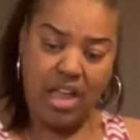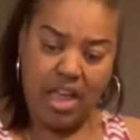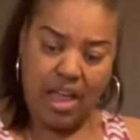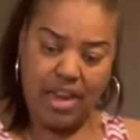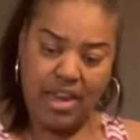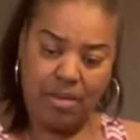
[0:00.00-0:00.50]

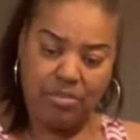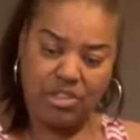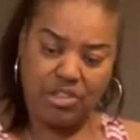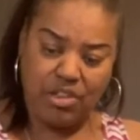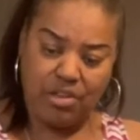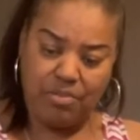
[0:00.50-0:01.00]
And I'm just
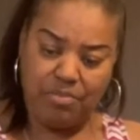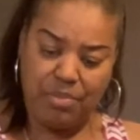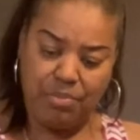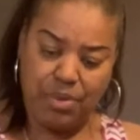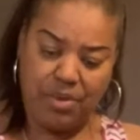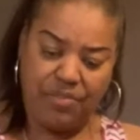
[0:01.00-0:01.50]
gonna
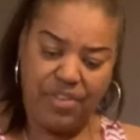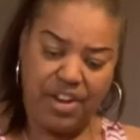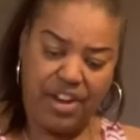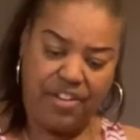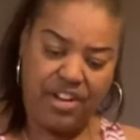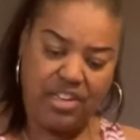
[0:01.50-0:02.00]
put a
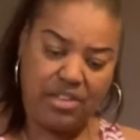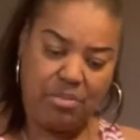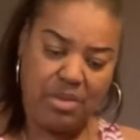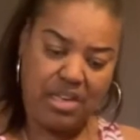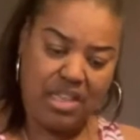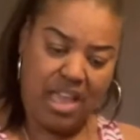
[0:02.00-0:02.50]
very little
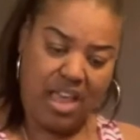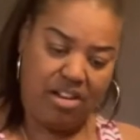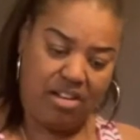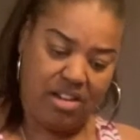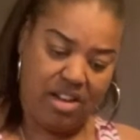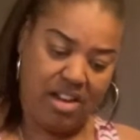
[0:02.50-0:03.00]
bit of that
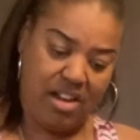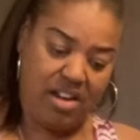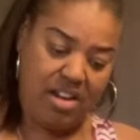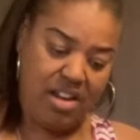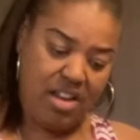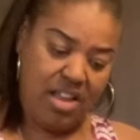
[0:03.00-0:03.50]
on there.
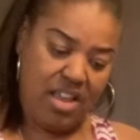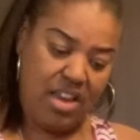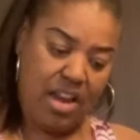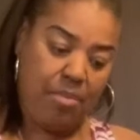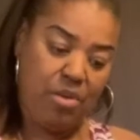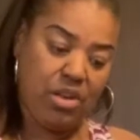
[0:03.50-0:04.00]
And
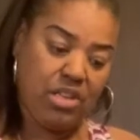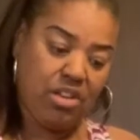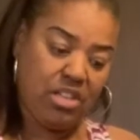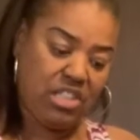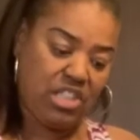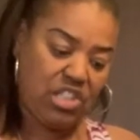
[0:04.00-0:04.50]
I'm only
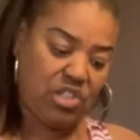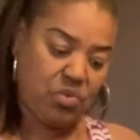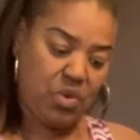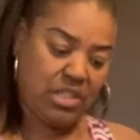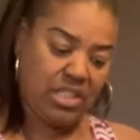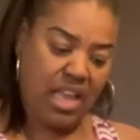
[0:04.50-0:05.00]
gonna season
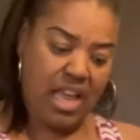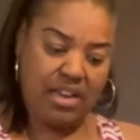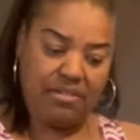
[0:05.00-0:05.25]
one side.